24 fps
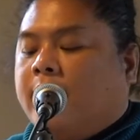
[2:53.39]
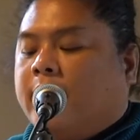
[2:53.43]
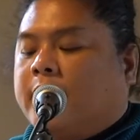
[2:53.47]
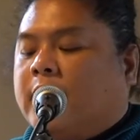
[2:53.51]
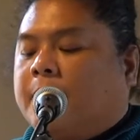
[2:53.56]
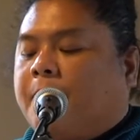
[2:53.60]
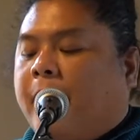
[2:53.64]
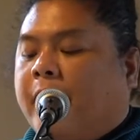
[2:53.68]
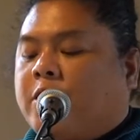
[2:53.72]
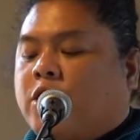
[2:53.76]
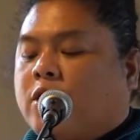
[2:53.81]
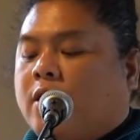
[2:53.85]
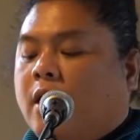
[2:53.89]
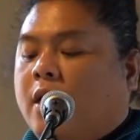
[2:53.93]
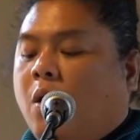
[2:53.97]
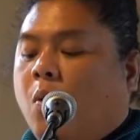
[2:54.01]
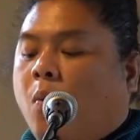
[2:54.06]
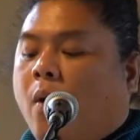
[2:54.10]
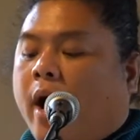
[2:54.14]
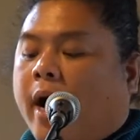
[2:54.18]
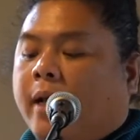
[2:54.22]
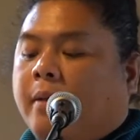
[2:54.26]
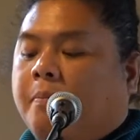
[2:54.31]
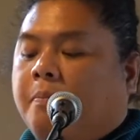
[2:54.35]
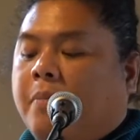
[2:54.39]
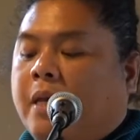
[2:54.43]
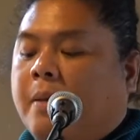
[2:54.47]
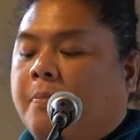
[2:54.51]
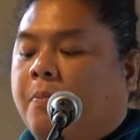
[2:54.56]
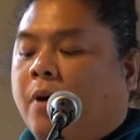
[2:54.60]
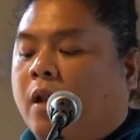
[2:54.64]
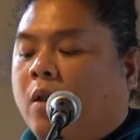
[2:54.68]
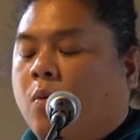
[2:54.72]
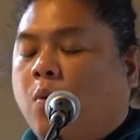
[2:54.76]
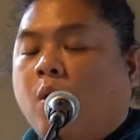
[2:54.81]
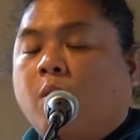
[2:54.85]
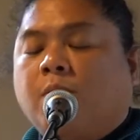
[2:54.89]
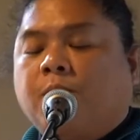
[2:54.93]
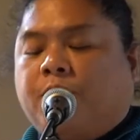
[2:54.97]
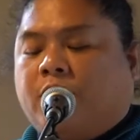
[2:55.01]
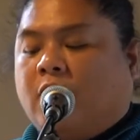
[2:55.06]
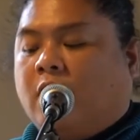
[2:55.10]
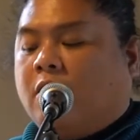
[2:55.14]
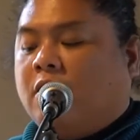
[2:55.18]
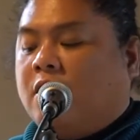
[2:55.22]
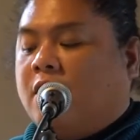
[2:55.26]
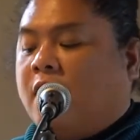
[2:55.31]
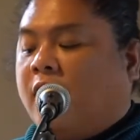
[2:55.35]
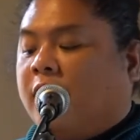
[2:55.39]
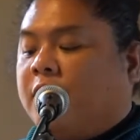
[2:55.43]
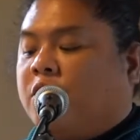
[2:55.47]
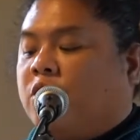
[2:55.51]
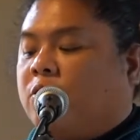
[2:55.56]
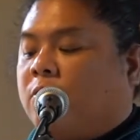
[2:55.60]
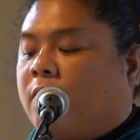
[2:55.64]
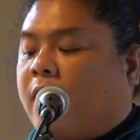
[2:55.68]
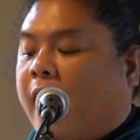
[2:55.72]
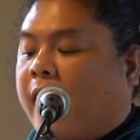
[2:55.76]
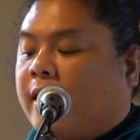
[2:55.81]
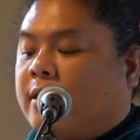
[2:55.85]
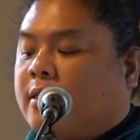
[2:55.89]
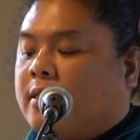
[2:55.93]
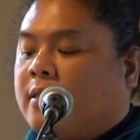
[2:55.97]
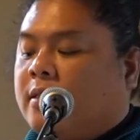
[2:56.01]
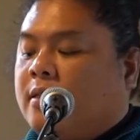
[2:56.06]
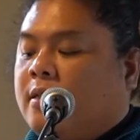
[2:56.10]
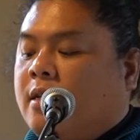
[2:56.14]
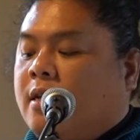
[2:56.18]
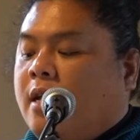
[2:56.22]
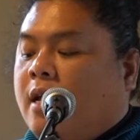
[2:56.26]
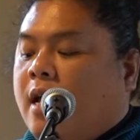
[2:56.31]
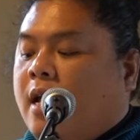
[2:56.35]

especially white people whom she could not trust.